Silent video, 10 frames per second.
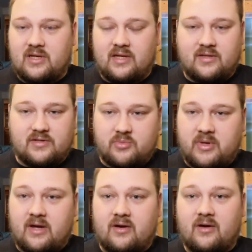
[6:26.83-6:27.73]
It doesn't
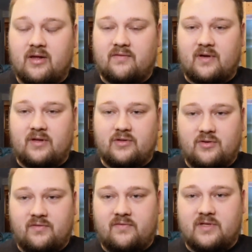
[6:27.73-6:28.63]
matter. If a
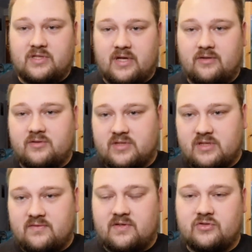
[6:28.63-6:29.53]
new fish enters
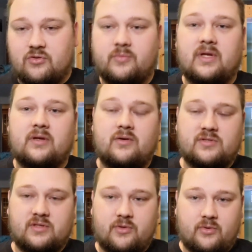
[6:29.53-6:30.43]
this fish room, it
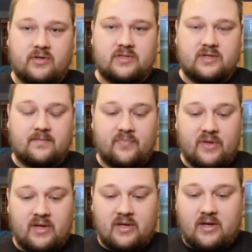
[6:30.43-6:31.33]
goes into quarantine,
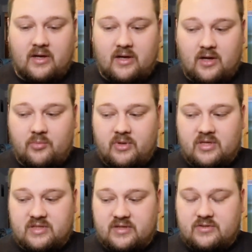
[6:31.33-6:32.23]

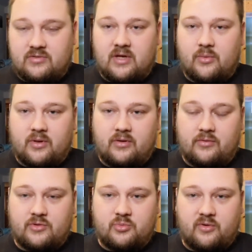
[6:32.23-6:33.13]
because I do not want to
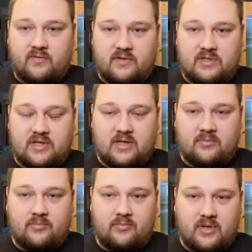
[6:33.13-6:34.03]
lose more fish
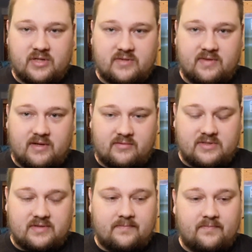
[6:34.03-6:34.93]
again because of that
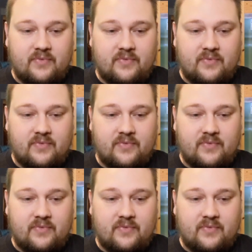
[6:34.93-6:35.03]
reason.